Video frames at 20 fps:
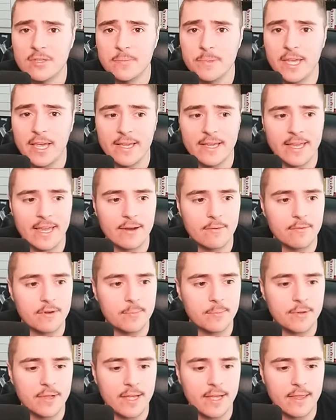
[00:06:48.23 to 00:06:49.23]
me, I can't
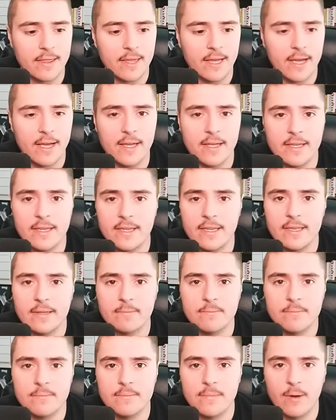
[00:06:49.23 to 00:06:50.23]
replay that. He
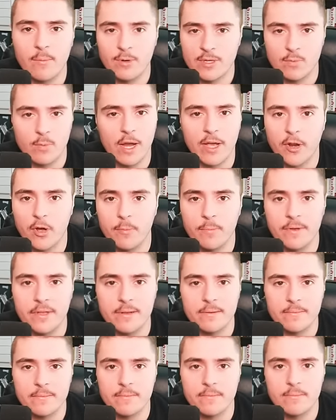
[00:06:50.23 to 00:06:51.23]
was wide
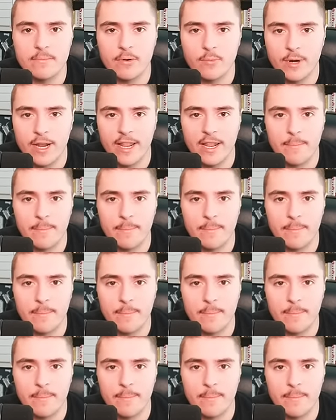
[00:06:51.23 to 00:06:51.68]
open but ran out of